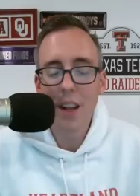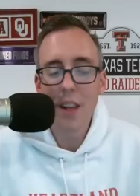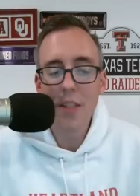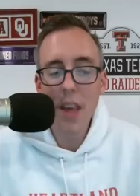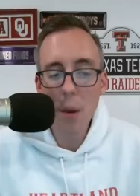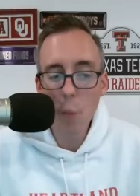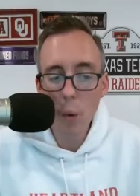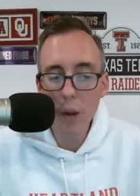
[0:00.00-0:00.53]

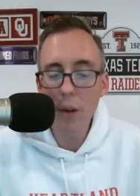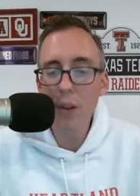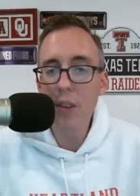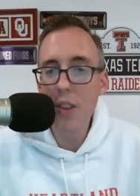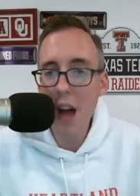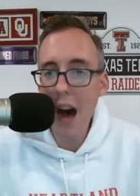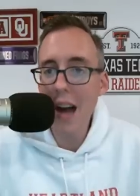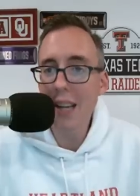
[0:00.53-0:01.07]
They will
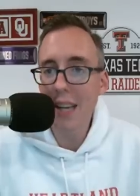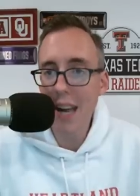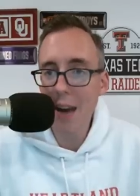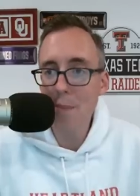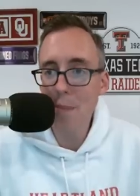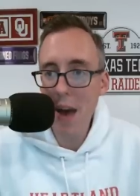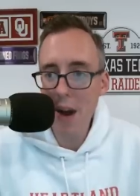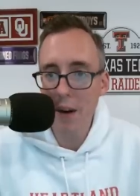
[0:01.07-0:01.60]
not
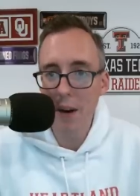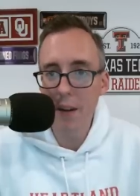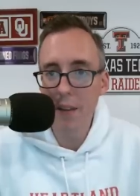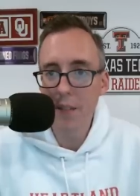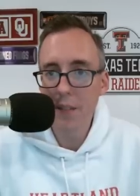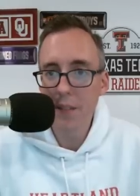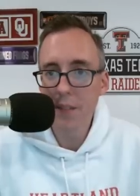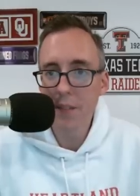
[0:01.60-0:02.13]
get better.
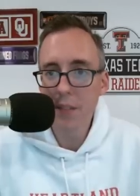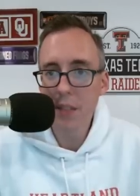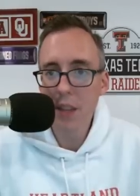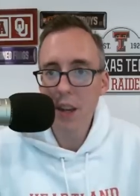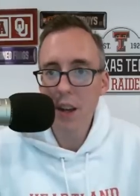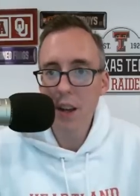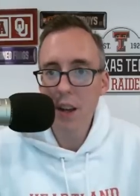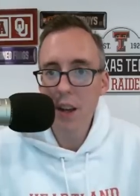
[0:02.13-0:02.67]

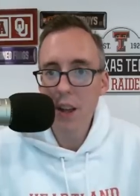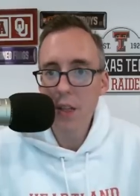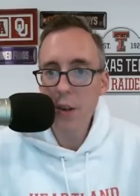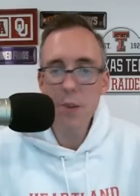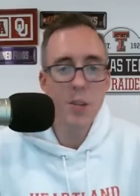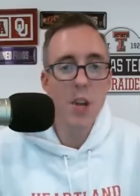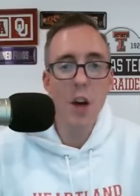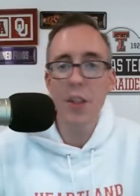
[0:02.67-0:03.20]

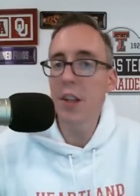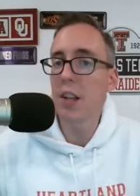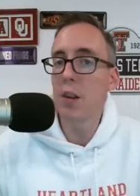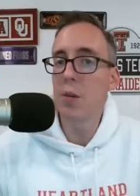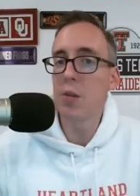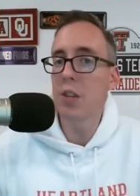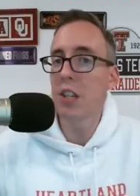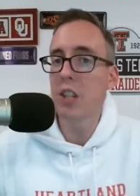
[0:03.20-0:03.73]
There's nothing
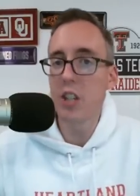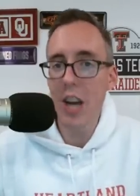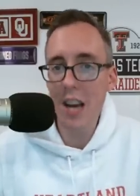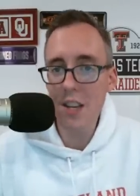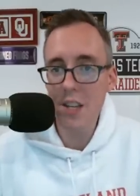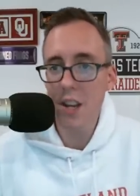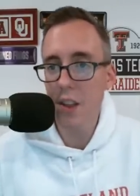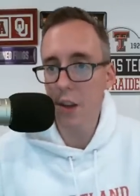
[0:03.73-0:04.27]
to
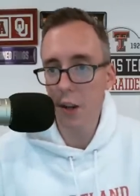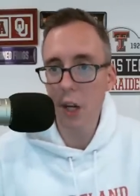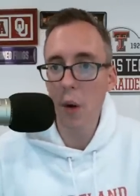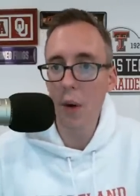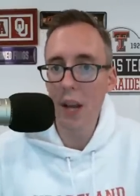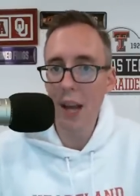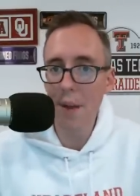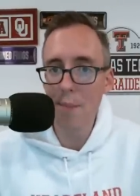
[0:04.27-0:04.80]
suggest they're
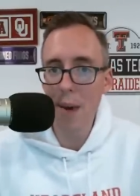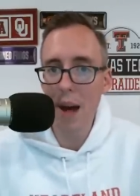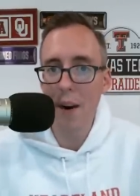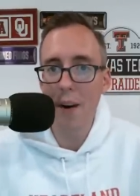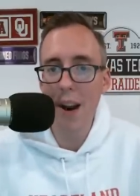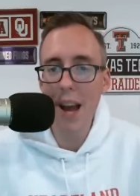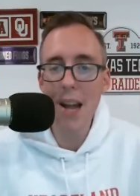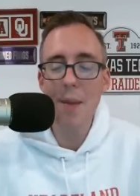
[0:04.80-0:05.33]
going to get
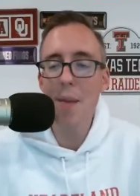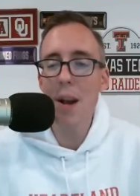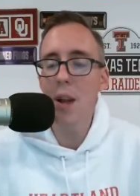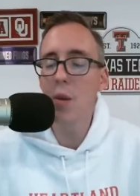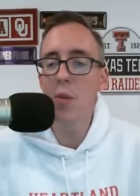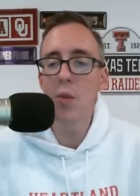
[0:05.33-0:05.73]
better. Anybody who